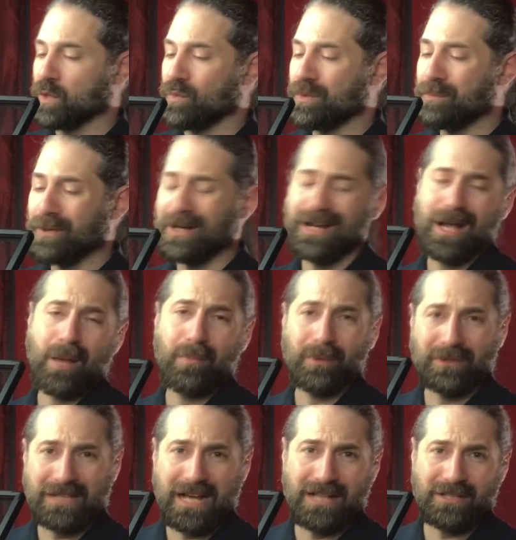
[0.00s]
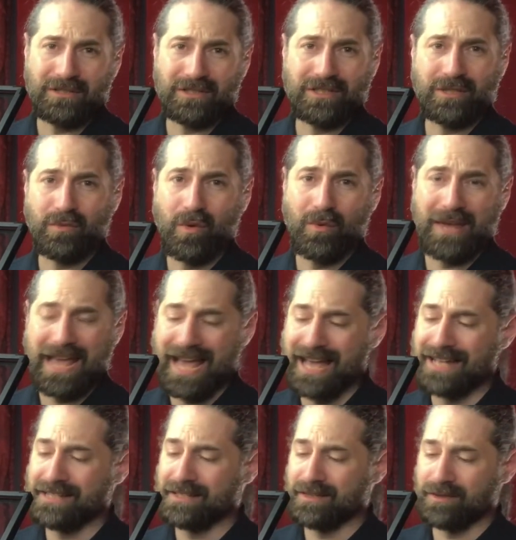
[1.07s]
We put a couple dollars into what we
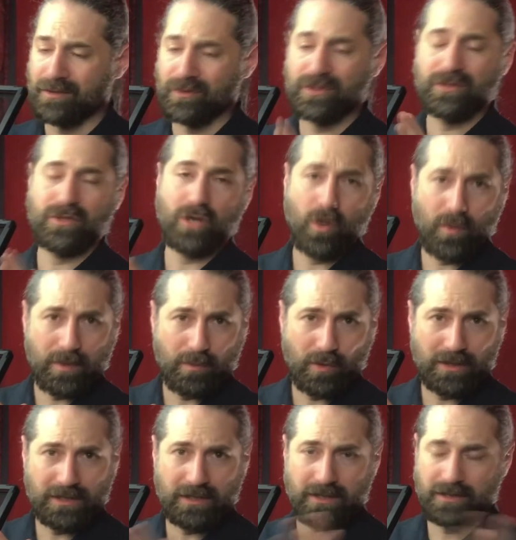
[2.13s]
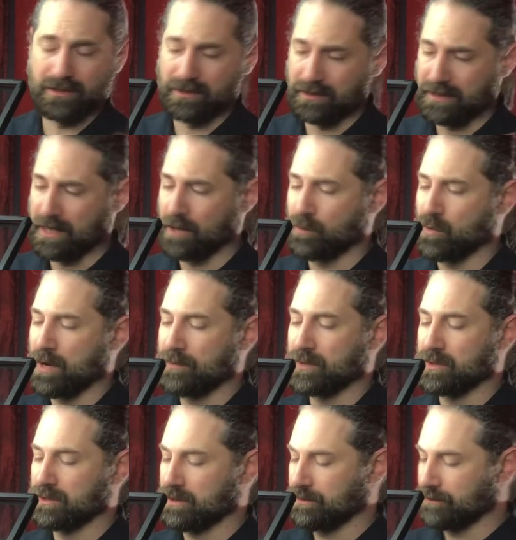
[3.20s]
had to, you know, we bought the teleprompter
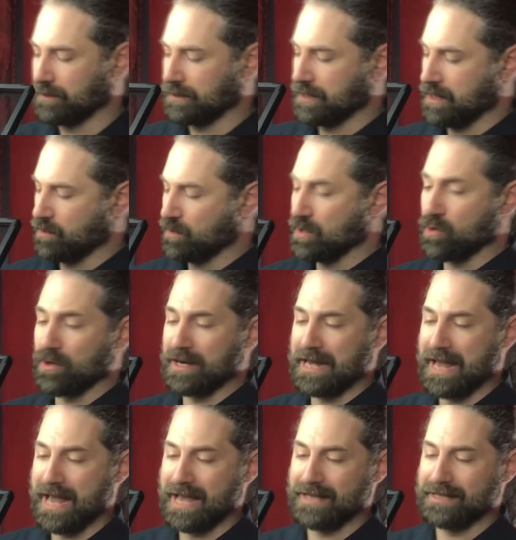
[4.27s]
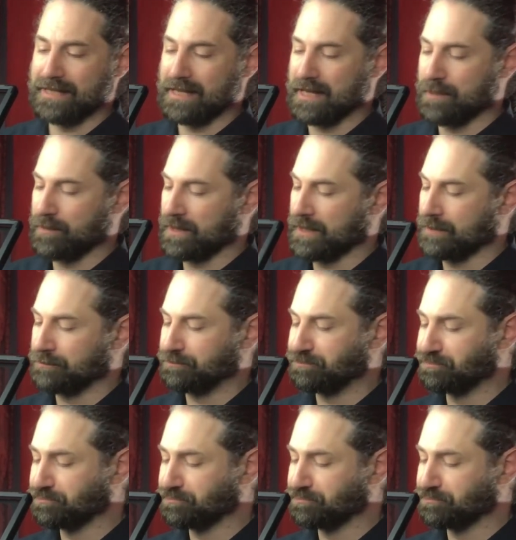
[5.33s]
and stuff like that. We already had the iPad.